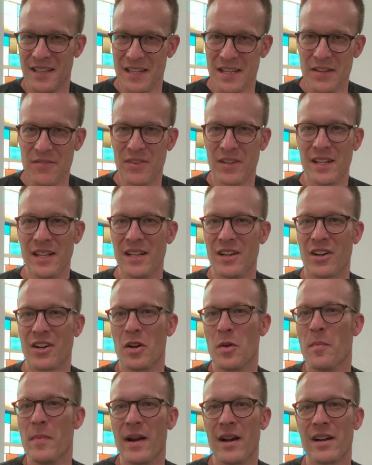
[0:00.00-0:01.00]
Even in
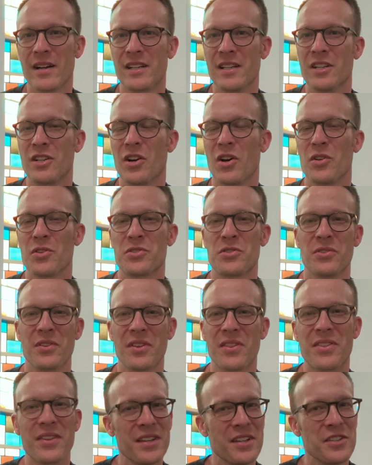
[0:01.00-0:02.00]
our American culture,
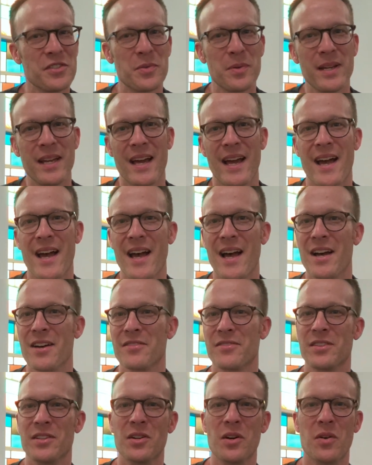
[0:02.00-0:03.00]
the things we
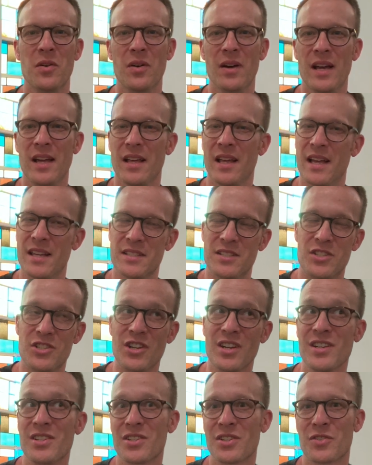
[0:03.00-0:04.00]
have, you know, as
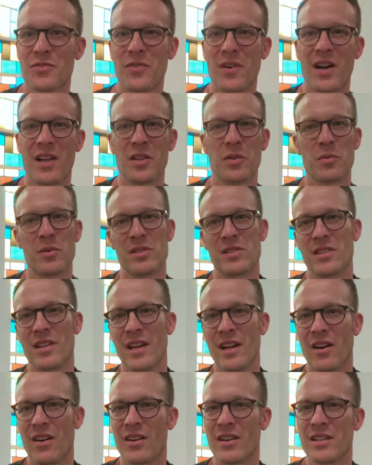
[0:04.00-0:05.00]
Jesus followers,
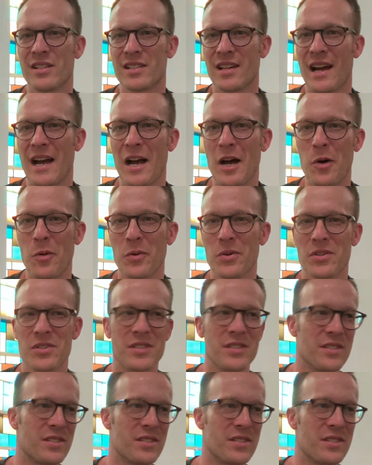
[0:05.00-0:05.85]
they aren't ours.